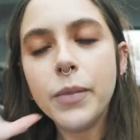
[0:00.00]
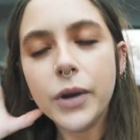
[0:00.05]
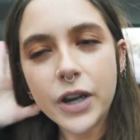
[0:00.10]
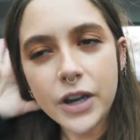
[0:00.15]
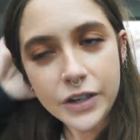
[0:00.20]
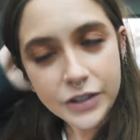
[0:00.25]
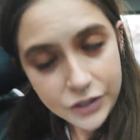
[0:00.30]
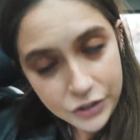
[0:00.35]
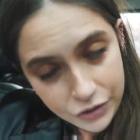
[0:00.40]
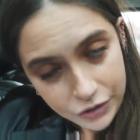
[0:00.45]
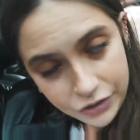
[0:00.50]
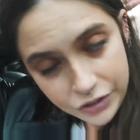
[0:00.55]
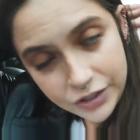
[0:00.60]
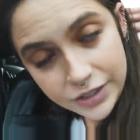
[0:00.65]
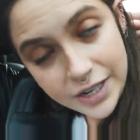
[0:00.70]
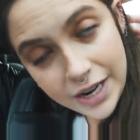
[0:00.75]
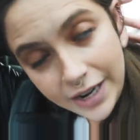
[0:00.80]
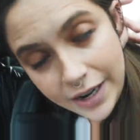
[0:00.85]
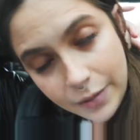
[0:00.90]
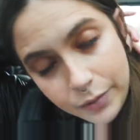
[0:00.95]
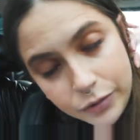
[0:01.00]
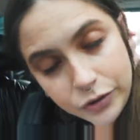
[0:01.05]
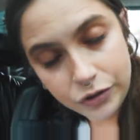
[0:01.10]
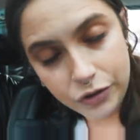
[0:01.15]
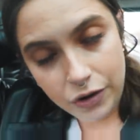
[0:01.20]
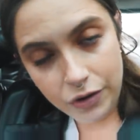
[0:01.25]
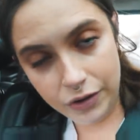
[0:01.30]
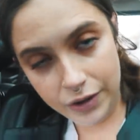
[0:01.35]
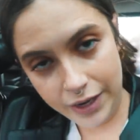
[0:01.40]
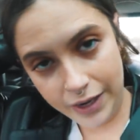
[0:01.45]
because you can just end up
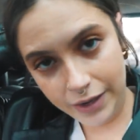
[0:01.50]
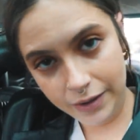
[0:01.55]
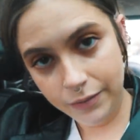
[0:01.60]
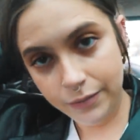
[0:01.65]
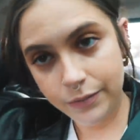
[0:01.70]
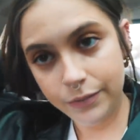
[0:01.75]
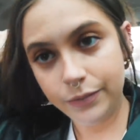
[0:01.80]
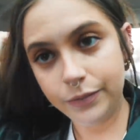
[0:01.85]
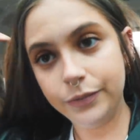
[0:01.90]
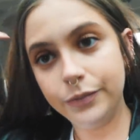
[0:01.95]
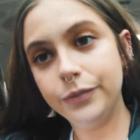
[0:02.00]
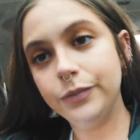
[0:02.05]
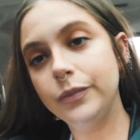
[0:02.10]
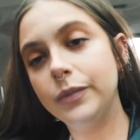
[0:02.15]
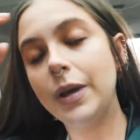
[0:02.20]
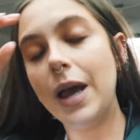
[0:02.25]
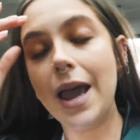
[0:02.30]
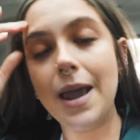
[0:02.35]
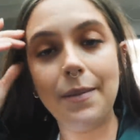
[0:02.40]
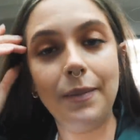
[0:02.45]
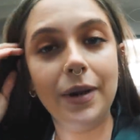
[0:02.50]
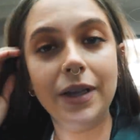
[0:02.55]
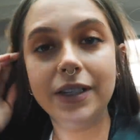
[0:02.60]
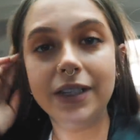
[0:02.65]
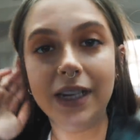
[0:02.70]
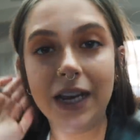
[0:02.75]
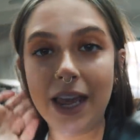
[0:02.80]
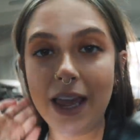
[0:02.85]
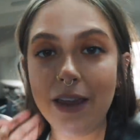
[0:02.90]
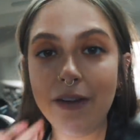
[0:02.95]
scrolling
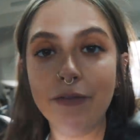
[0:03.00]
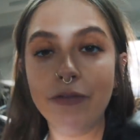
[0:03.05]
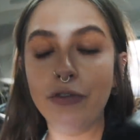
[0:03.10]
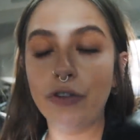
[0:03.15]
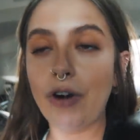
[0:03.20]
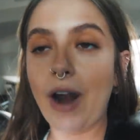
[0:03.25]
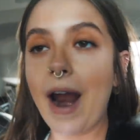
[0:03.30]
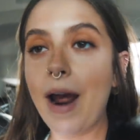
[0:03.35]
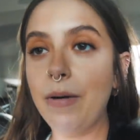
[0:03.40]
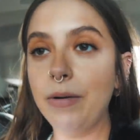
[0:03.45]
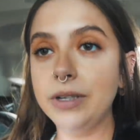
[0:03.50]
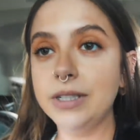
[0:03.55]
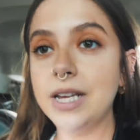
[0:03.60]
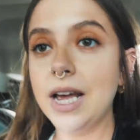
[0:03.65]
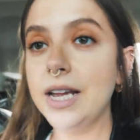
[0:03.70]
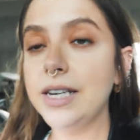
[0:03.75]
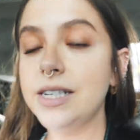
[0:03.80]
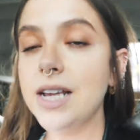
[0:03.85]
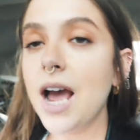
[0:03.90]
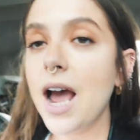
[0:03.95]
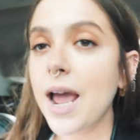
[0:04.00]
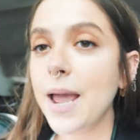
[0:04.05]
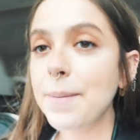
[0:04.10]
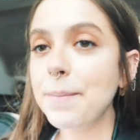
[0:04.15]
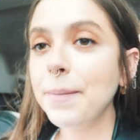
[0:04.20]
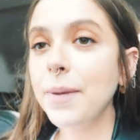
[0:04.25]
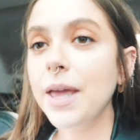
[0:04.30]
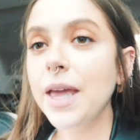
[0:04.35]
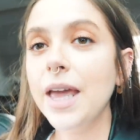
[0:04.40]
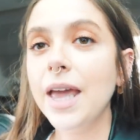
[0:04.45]
aimlessly for hours at a
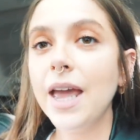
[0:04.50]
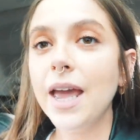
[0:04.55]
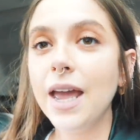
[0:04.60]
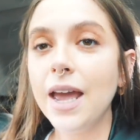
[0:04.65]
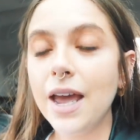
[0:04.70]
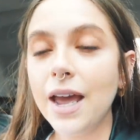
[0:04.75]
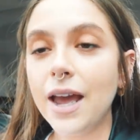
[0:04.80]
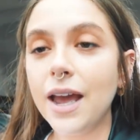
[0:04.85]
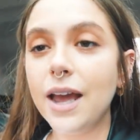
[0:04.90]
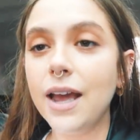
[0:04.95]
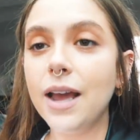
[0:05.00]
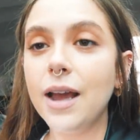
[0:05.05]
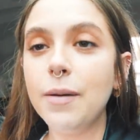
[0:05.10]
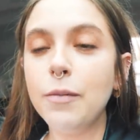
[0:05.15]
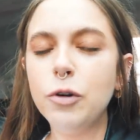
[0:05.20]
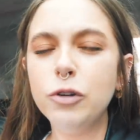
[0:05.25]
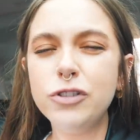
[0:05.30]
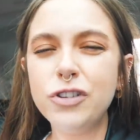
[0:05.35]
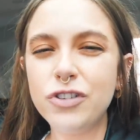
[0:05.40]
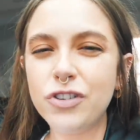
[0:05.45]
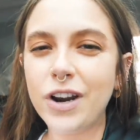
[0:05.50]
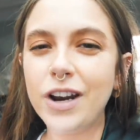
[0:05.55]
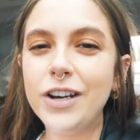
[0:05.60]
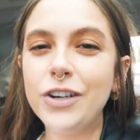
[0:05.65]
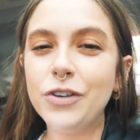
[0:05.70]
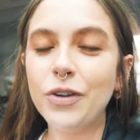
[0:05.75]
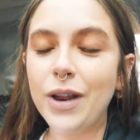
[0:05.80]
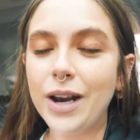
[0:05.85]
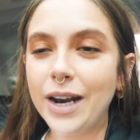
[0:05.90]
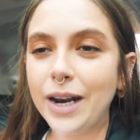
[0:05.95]
time. I'm also trying
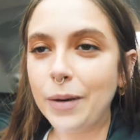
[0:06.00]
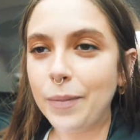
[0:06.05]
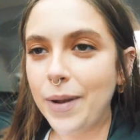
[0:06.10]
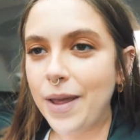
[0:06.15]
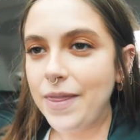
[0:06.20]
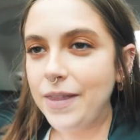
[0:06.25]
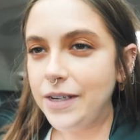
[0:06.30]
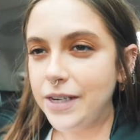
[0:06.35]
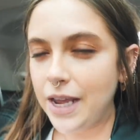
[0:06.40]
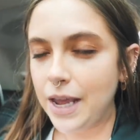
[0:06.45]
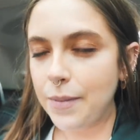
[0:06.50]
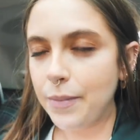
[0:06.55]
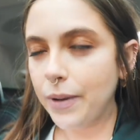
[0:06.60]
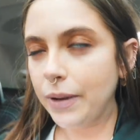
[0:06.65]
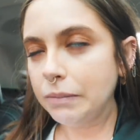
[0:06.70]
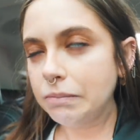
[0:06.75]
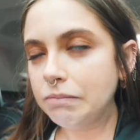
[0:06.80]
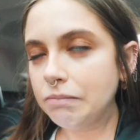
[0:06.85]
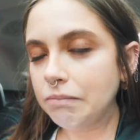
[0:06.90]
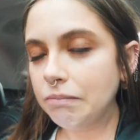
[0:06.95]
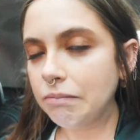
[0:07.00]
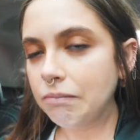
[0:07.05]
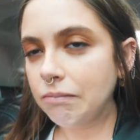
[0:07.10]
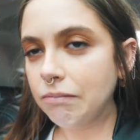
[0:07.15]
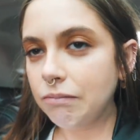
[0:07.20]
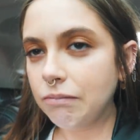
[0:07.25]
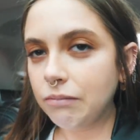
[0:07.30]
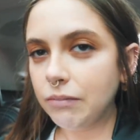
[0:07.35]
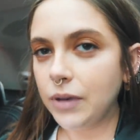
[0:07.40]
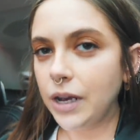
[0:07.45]
to do it a little bit in the day, but
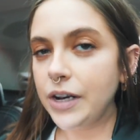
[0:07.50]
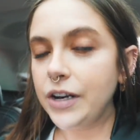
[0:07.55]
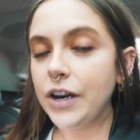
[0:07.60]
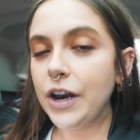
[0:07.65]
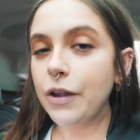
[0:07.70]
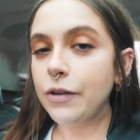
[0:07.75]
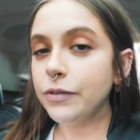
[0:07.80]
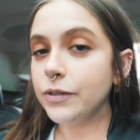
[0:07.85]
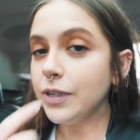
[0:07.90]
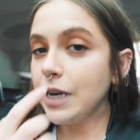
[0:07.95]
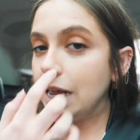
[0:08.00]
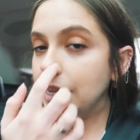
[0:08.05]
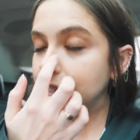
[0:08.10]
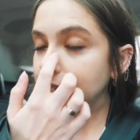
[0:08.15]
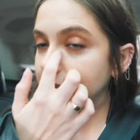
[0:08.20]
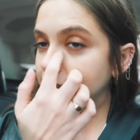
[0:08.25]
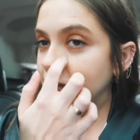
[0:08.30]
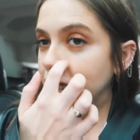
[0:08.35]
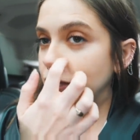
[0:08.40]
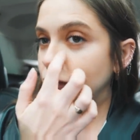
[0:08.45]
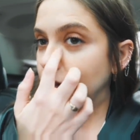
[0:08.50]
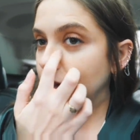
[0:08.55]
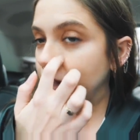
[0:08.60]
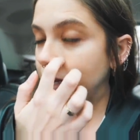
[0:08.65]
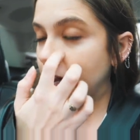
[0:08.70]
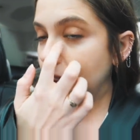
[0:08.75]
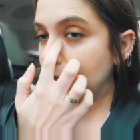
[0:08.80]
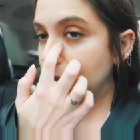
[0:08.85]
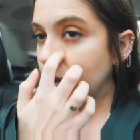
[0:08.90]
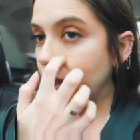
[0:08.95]
I don't know, less successful in
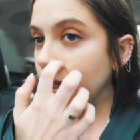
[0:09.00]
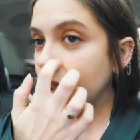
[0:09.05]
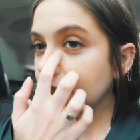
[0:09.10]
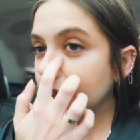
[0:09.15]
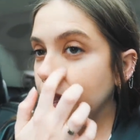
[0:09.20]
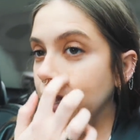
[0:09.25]
the day, but